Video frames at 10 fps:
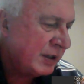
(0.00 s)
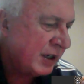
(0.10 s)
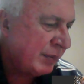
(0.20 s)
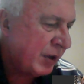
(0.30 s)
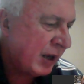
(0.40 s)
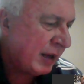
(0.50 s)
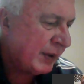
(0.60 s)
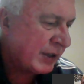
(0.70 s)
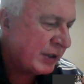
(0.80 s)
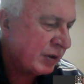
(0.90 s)

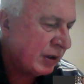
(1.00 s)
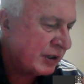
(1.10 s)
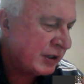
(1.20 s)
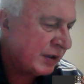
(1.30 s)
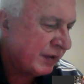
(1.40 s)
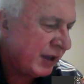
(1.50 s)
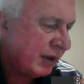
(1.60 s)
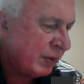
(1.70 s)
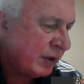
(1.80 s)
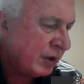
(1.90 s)
subtopics or a list of
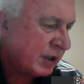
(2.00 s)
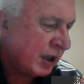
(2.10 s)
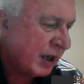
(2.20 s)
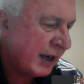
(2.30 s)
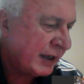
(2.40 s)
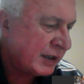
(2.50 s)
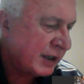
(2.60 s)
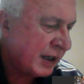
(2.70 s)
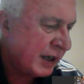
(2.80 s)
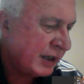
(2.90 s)
keywords,
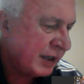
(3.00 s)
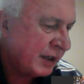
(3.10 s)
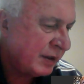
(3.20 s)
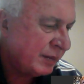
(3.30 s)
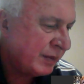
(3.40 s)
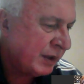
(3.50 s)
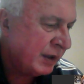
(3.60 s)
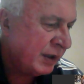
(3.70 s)
lines connecting them,